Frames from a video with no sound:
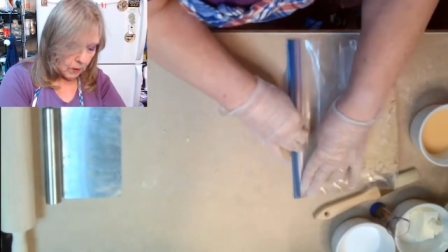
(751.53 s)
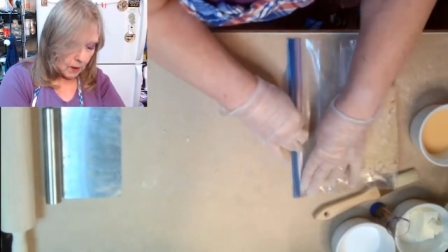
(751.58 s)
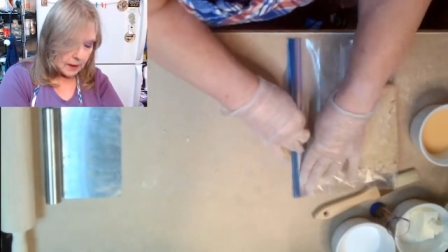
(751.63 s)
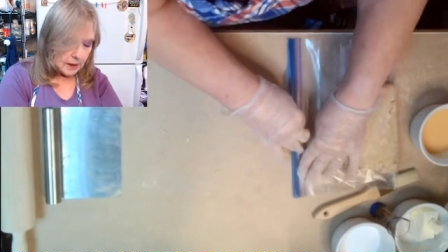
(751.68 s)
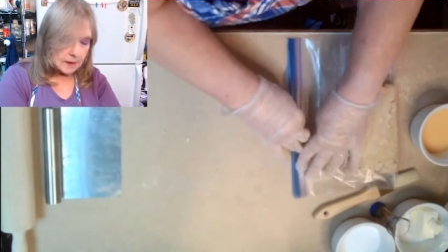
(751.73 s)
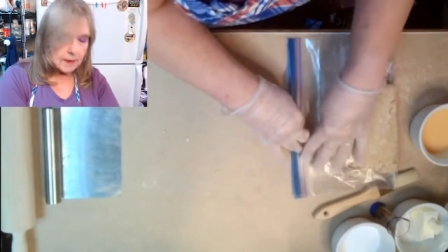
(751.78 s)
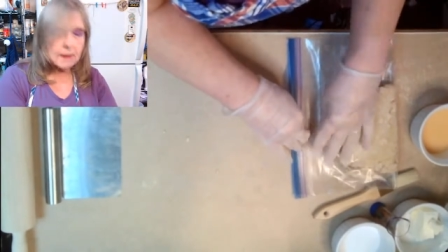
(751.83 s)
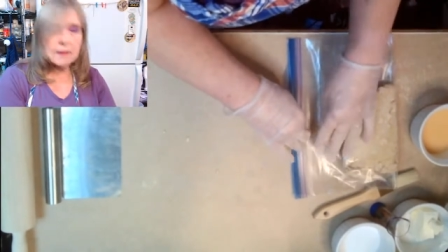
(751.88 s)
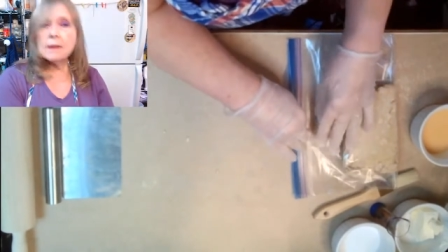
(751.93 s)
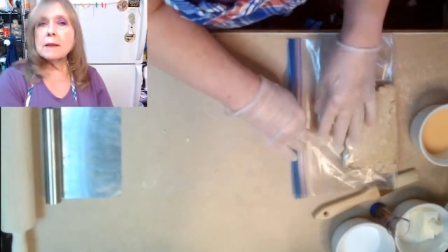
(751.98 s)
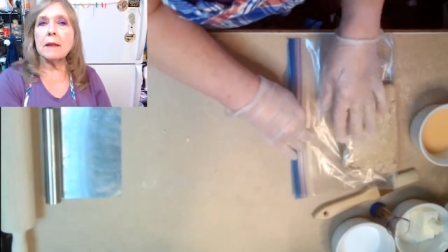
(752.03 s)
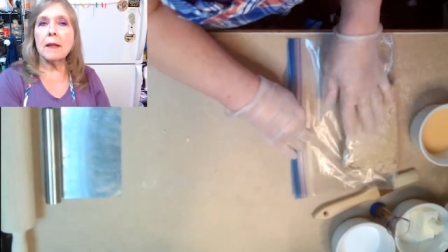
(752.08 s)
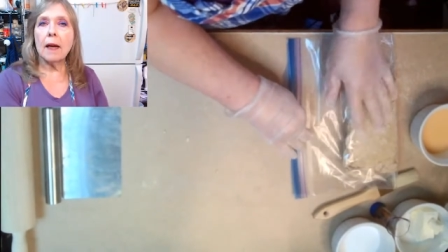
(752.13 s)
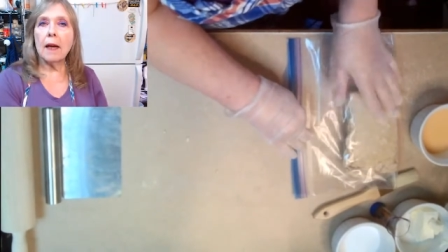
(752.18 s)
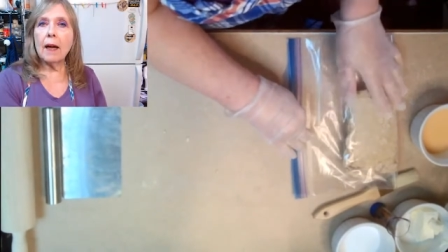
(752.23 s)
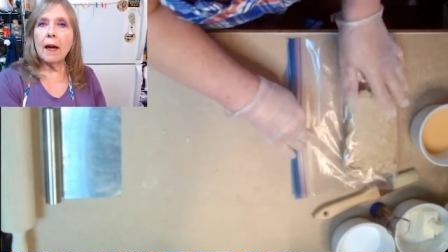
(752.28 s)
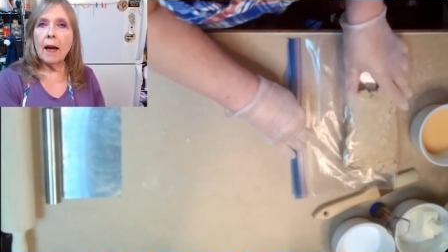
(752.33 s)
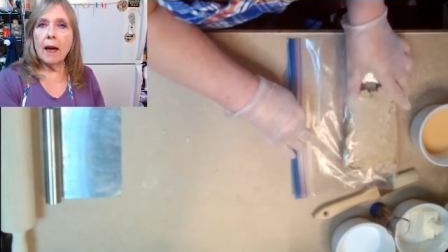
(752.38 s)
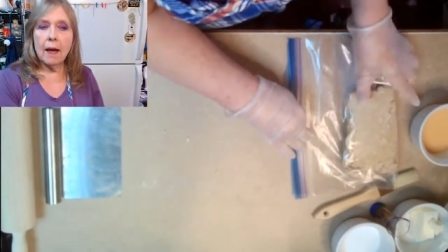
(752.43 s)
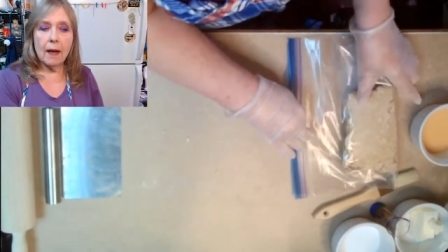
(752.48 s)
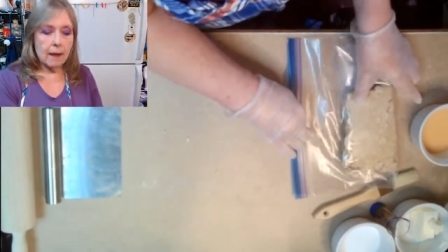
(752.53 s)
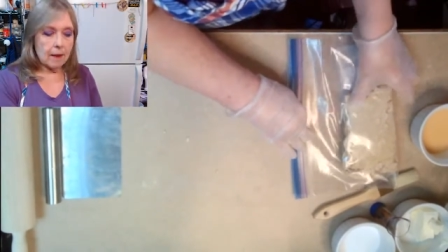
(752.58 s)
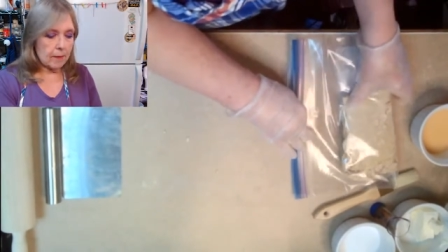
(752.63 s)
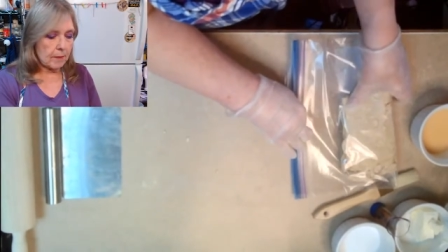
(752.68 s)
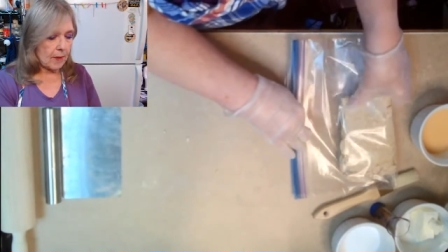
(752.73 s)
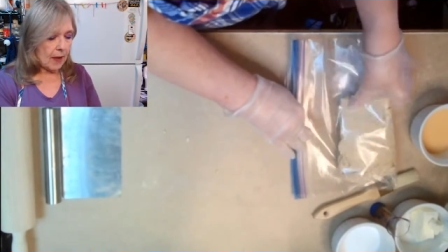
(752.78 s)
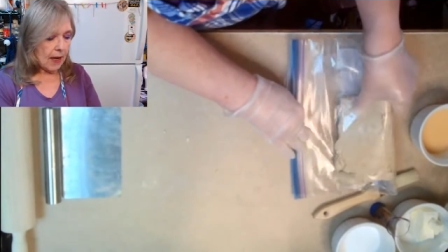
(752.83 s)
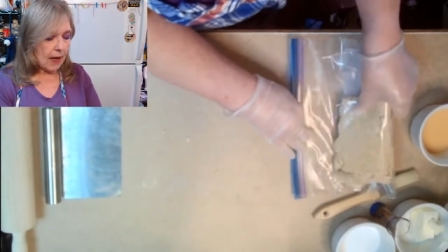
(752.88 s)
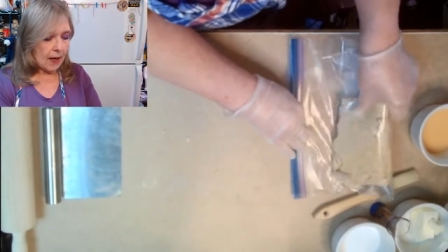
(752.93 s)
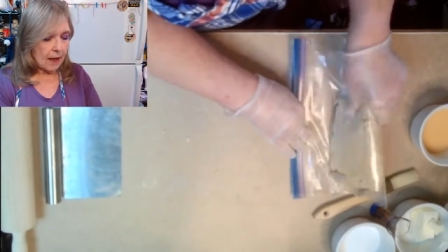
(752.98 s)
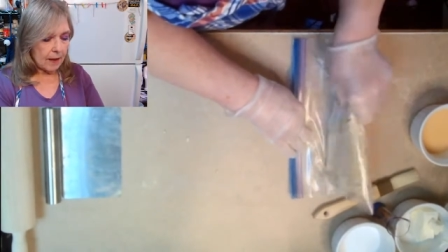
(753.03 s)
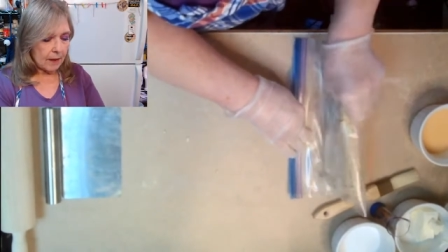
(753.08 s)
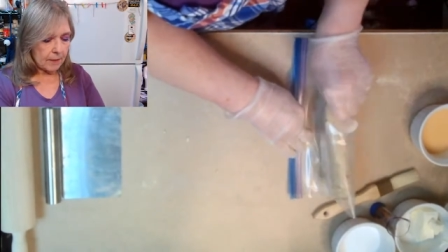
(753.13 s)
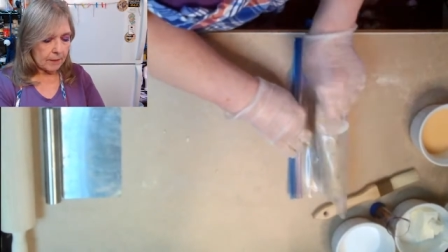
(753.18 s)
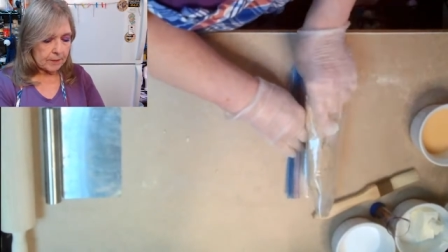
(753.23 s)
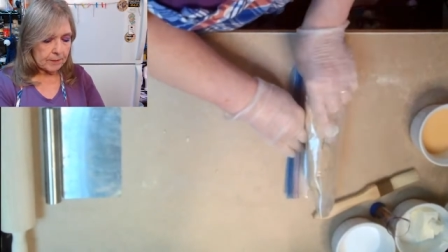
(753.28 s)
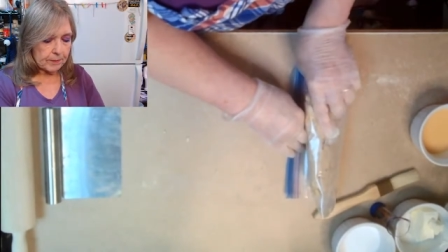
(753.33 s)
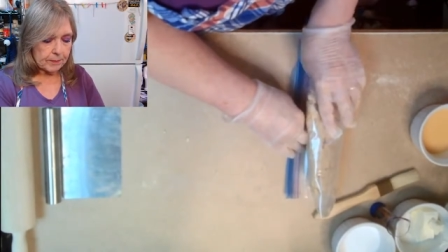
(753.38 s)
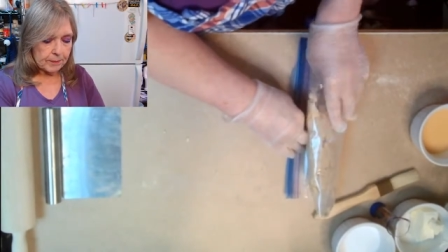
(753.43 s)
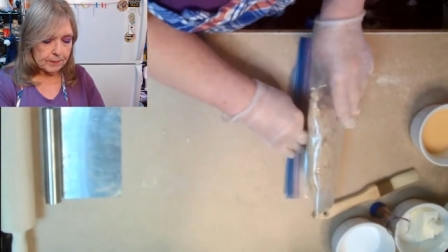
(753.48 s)
was um,
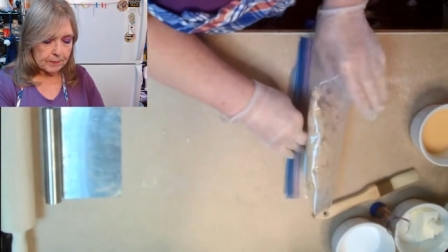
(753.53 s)
a